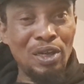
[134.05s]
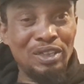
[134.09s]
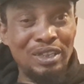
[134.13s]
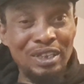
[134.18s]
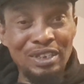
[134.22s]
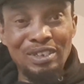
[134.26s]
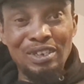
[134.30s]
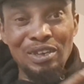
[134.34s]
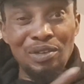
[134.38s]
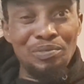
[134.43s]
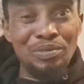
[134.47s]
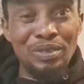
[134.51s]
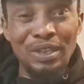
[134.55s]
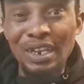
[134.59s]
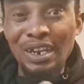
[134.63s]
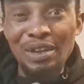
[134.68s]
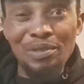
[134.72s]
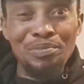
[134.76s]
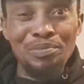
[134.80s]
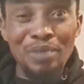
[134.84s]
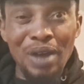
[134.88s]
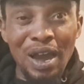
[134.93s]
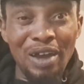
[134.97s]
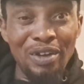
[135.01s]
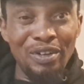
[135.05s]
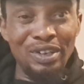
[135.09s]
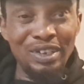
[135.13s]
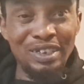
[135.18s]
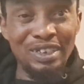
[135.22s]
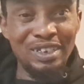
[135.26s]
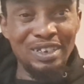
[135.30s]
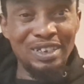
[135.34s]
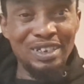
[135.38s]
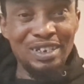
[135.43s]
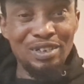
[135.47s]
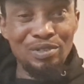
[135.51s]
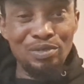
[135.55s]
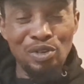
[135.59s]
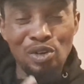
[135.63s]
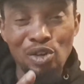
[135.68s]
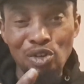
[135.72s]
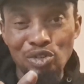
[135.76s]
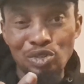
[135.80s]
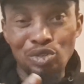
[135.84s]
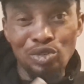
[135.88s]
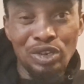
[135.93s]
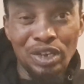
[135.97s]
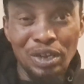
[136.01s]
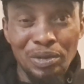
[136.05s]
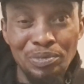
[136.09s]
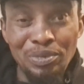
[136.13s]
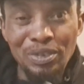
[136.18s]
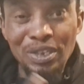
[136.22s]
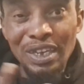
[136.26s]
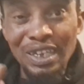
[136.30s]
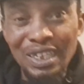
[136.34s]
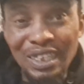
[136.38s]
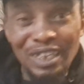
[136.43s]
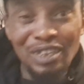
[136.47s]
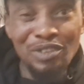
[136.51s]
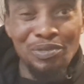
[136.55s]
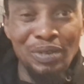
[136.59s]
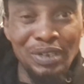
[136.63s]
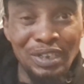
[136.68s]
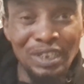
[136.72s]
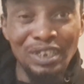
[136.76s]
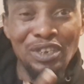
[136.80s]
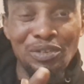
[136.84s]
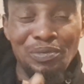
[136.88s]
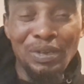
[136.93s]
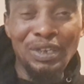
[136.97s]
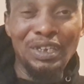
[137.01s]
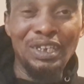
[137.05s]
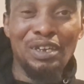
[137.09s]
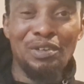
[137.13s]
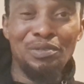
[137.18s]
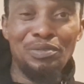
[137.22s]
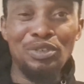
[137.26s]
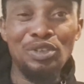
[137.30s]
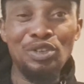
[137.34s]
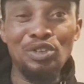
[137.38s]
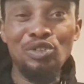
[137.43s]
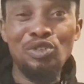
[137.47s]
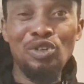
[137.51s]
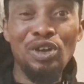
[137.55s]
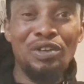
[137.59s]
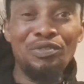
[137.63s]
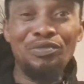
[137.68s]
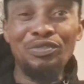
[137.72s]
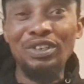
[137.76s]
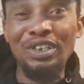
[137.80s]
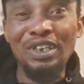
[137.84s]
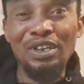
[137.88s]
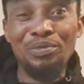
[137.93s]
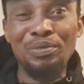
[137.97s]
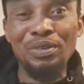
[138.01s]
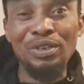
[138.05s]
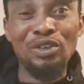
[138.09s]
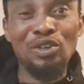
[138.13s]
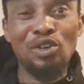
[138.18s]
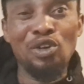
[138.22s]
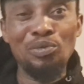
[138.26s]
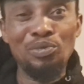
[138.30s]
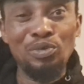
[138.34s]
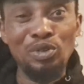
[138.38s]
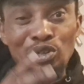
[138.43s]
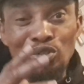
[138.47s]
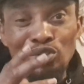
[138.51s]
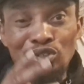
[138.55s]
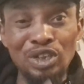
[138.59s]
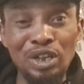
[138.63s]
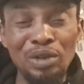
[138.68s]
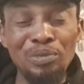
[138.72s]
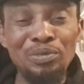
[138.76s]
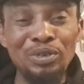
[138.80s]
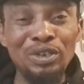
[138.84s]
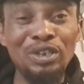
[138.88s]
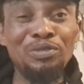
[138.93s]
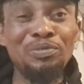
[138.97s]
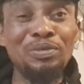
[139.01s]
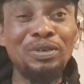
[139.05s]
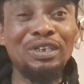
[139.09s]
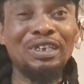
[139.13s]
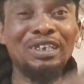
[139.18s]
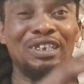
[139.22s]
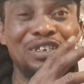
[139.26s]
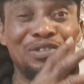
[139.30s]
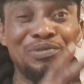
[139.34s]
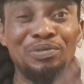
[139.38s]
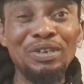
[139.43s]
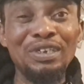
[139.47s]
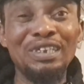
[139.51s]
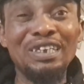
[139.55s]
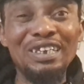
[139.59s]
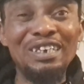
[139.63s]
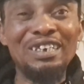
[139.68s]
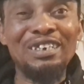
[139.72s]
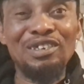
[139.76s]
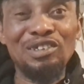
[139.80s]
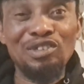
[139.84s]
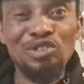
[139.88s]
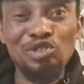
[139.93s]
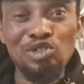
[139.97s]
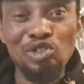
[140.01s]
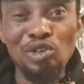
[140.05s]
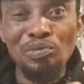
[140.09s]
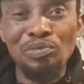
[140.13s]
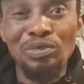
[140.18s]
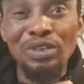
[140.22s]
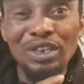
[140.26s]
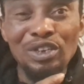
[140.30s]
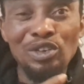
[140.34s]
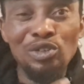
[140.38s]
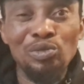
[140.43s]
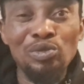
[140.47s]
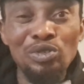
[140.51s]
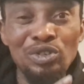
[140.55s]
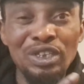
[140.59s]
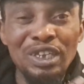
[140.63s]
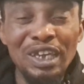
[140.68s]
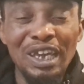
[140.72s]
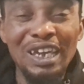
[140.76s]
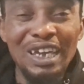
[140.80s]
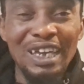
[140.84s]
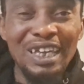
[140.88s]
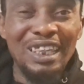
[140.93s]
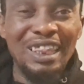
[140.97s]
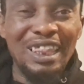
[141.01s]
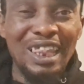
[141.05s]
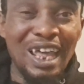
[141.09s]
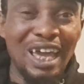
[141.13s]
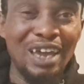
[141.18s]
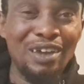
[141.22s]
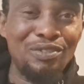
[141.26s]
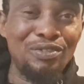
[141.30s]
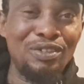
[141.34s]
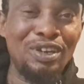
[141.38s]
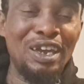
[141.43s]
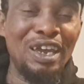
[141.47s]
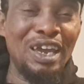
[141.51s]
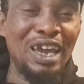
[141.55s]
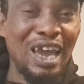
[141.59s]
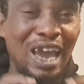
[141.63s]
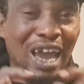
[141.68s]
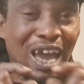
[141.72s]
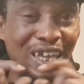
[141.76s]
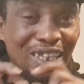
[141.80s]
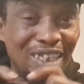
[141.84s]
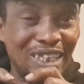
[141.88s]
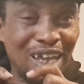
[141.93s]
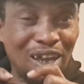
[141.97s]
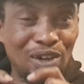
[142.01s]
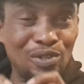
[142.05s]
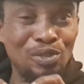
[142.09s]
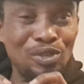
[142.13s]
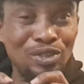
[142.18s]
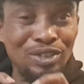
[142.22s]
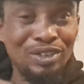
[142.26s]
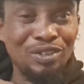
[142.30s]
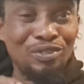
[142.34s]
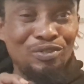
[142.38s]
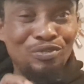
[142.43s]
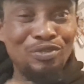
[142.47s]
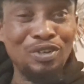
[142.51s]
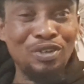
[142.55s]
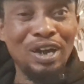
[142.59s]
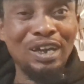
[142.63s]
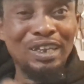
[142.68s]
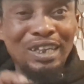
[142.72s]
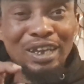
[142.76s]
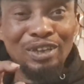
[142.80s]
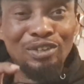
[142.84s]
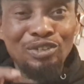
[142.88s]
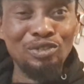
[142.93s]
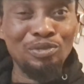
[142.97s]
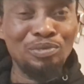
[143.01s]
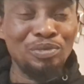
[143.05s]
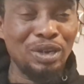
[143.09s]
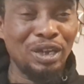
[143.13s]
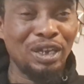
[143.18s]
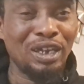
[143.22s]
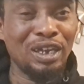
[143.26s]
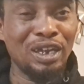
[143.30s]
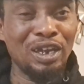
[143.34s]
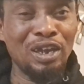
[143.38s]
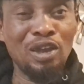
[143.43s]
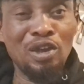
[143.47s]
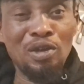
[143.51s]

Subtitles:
The same thing in marriage, because you keep seeing this person keeps seeing you every day. Person comes to you, sleep with this person. This person is something you will stay in life, and that was the vow that you make.